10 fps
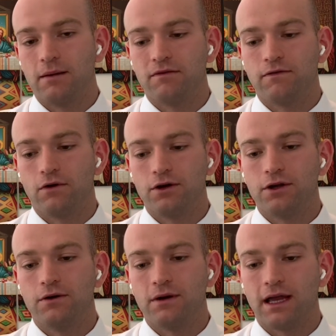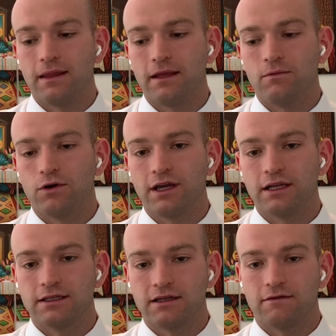before noon, and then we'll get
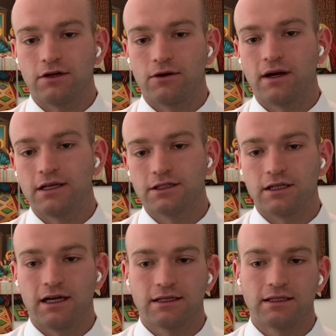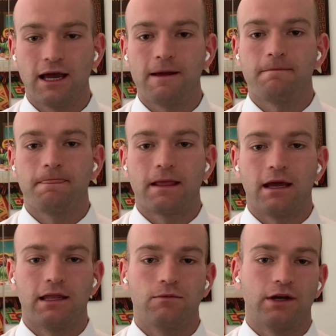it delivered to Greenwich the next day,
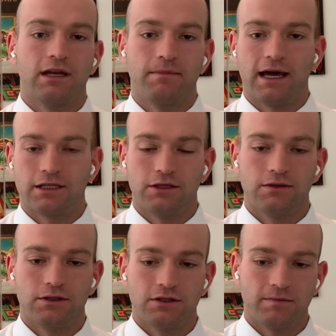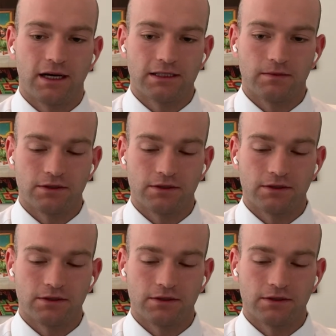and then we'll get it back to you as soon as possible.